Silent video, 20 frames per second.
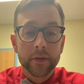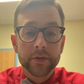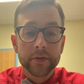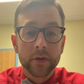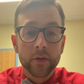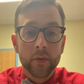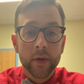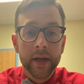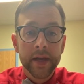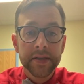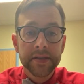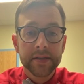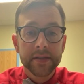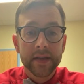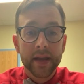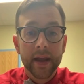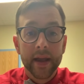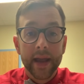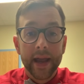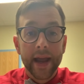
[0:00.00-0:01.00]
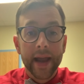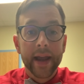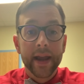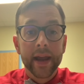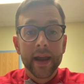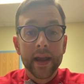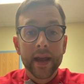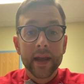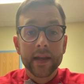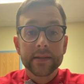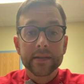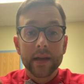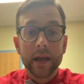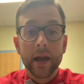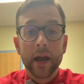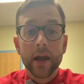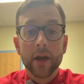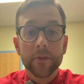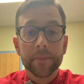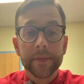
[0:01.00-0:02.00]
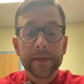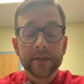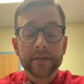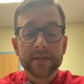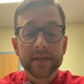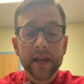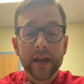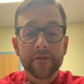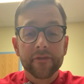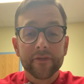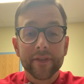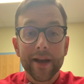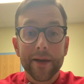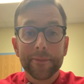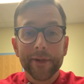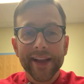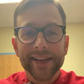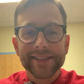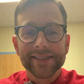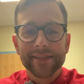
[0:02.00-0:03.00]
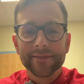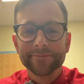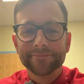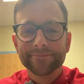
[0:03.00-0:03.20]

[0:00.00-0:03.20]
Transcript: your quiz, and I hope that you're safe. God bless.